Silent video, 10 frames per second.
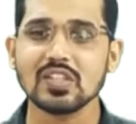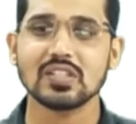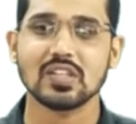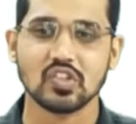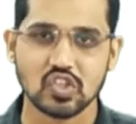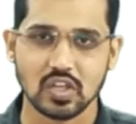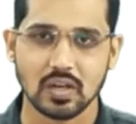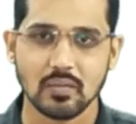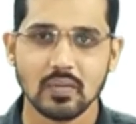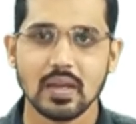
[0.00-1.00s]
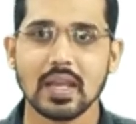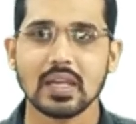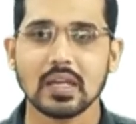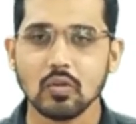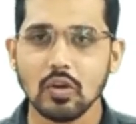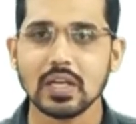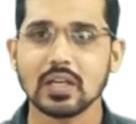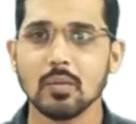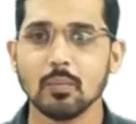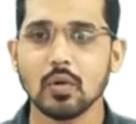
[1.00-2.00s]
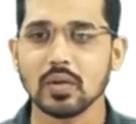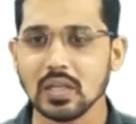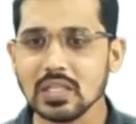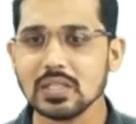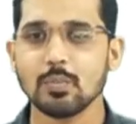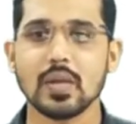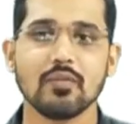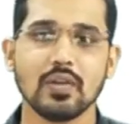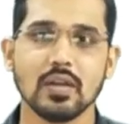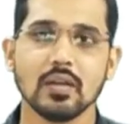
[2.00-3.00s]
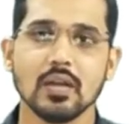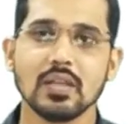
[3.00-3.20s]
structure, I can call that compound is paraffin.